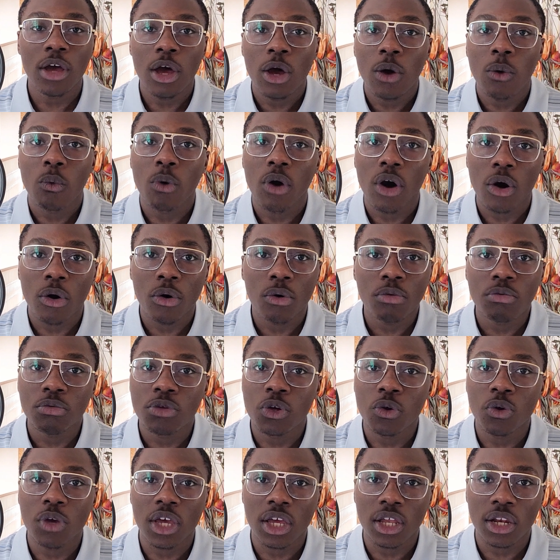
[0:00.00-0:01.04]
Well,
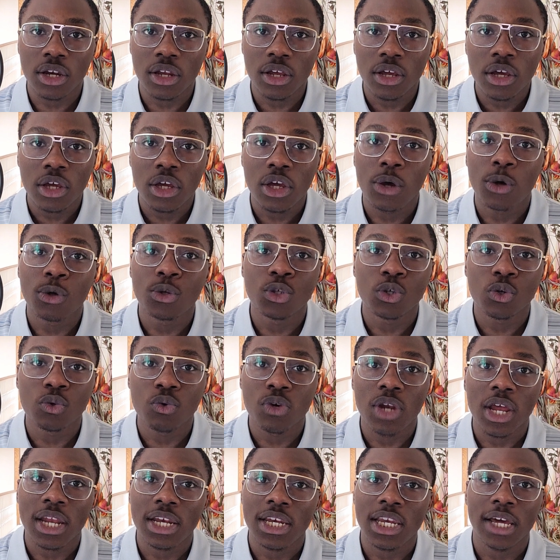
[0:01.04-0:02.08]
you can go to
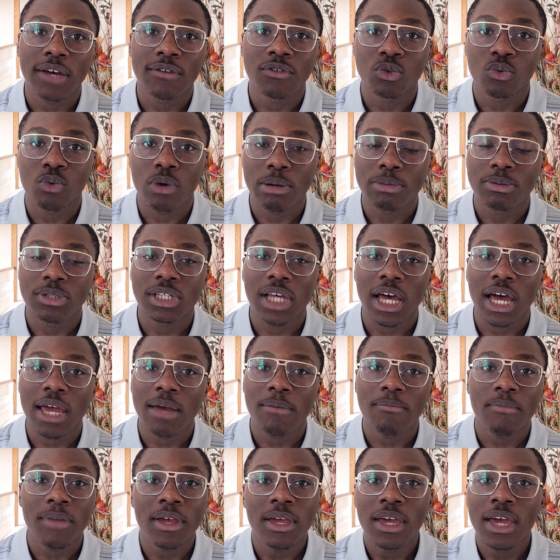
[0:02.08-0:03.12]
NetDev's
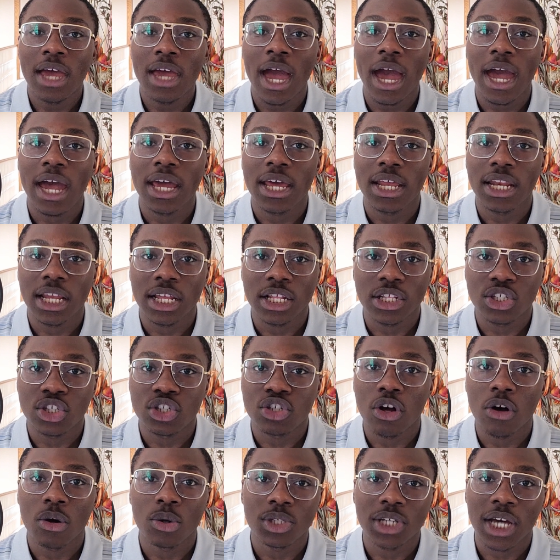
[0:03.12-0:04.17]
website and
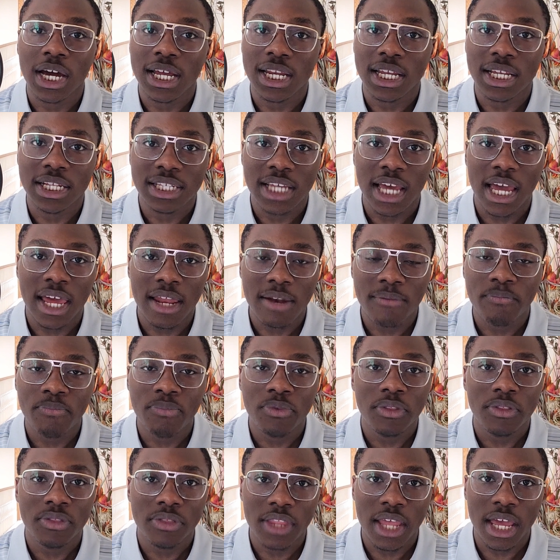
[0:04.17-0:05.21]
install Tiny10.
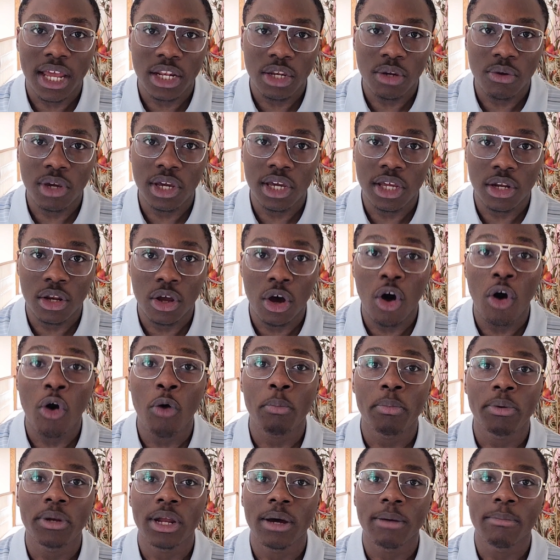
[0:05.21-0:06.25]
Then you can
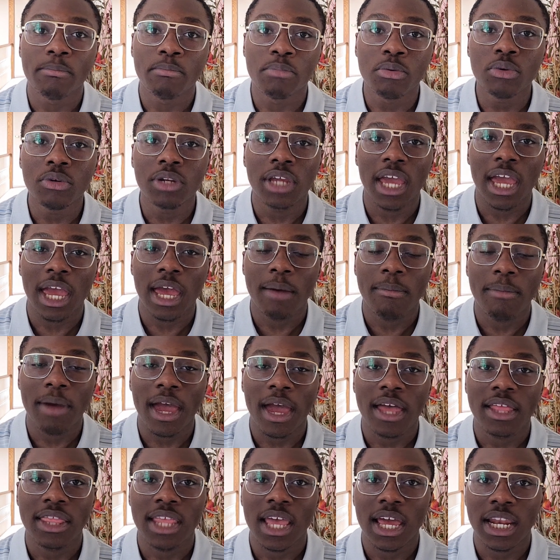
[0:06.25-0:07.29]
open up Boot Camp
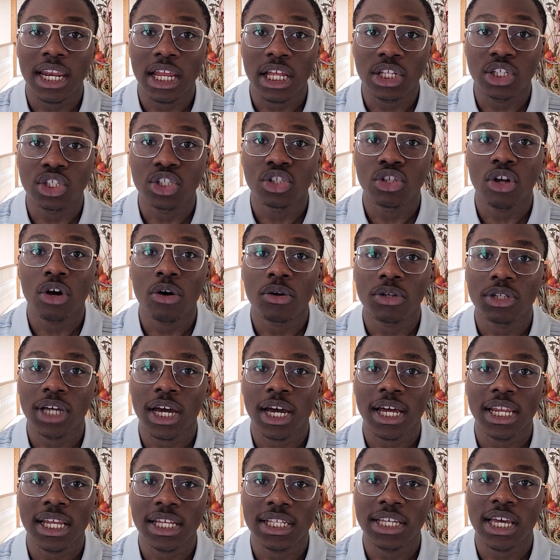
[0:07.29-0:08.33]
and then install
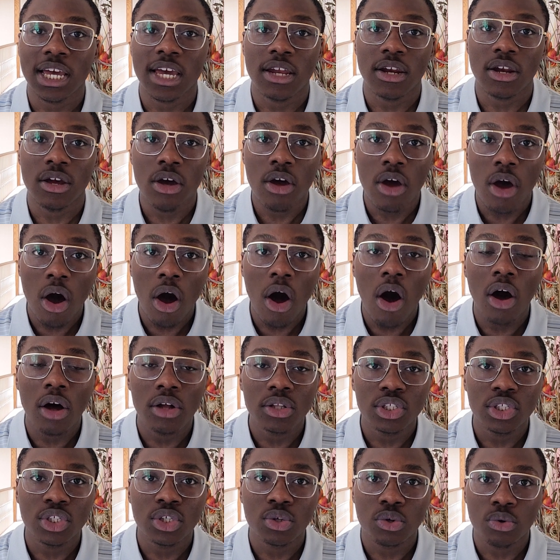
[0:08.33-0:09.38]
Tiny10
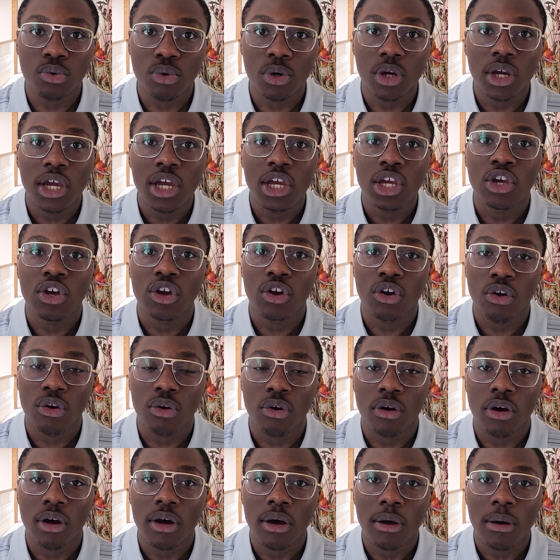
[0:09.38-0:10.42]
onto
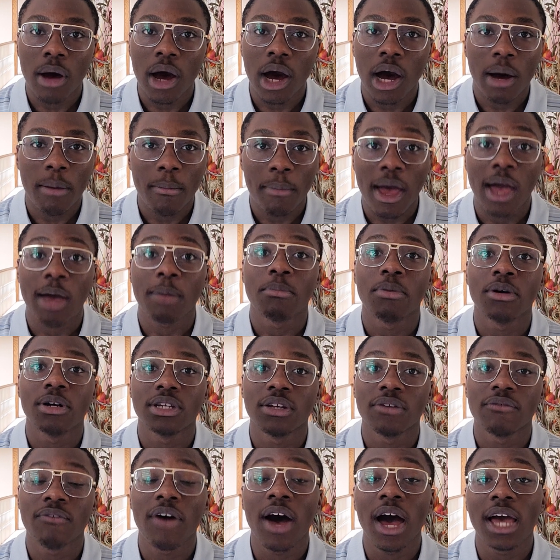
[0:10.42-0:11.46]
your MacBook
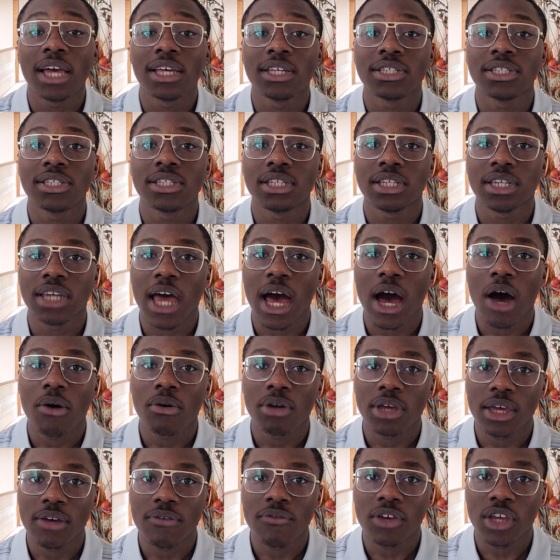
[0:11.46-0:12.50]
device, now
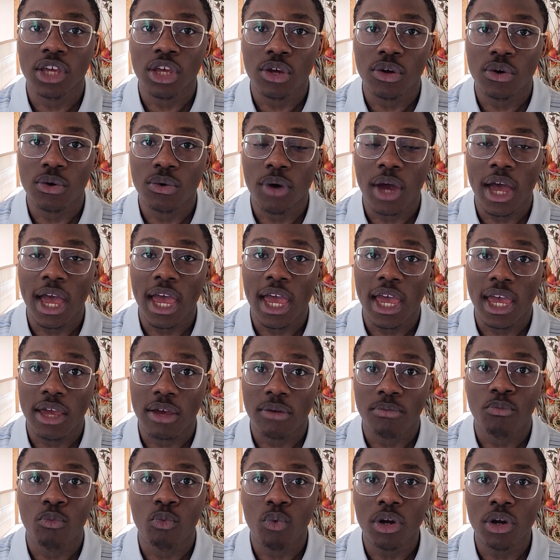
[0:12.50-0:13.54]
giving you a
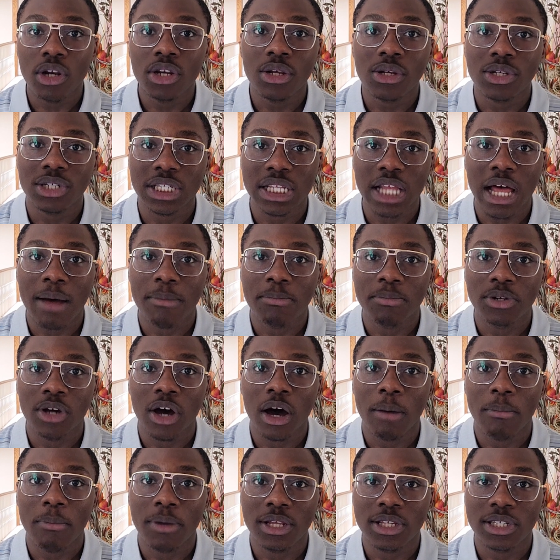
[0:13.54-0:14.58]
Windows
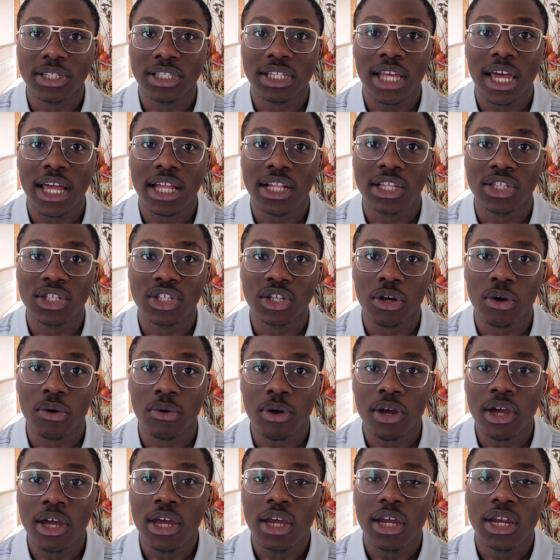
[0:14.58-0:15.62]
laptop instead. So
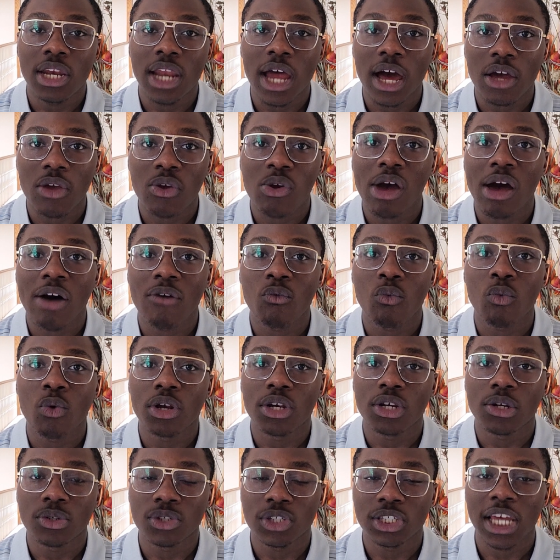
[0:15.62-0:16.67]
now you have
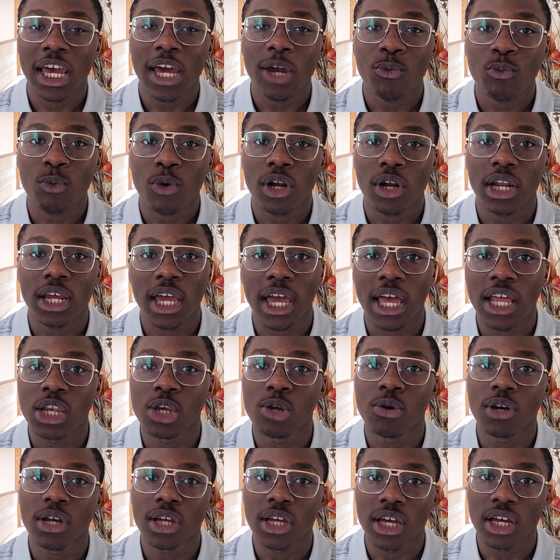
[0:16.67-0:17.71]
Windows 10 running and you
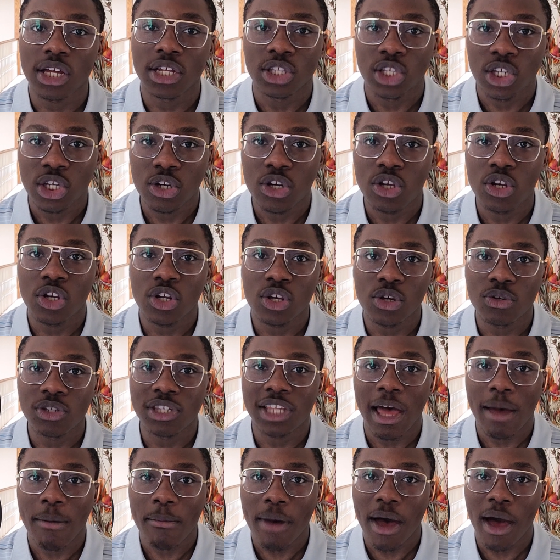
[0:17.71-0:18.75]
can continue to use
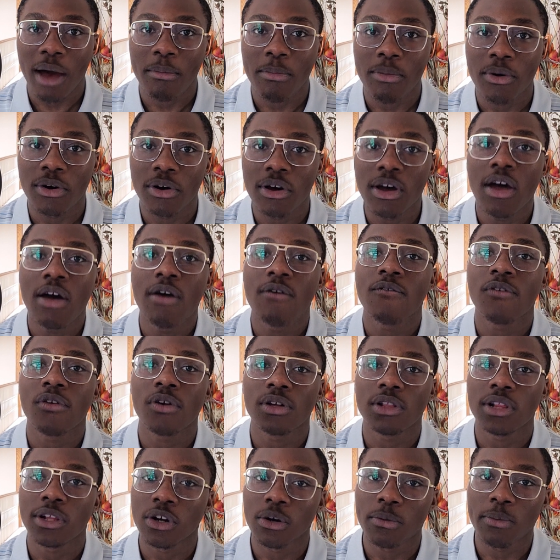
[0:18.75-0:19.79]
that MacBook for a
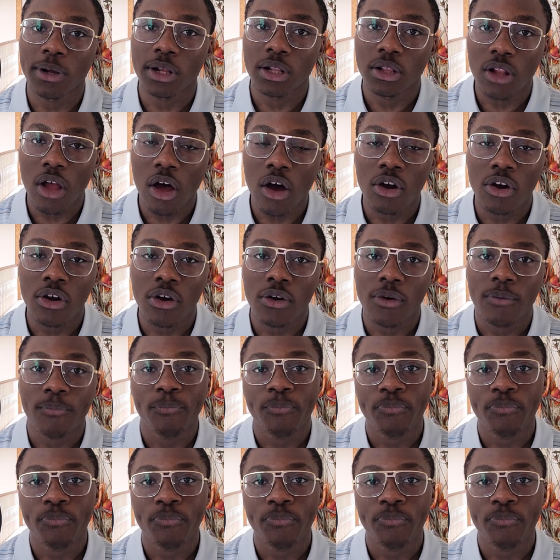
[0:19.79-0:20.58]
little bit longer.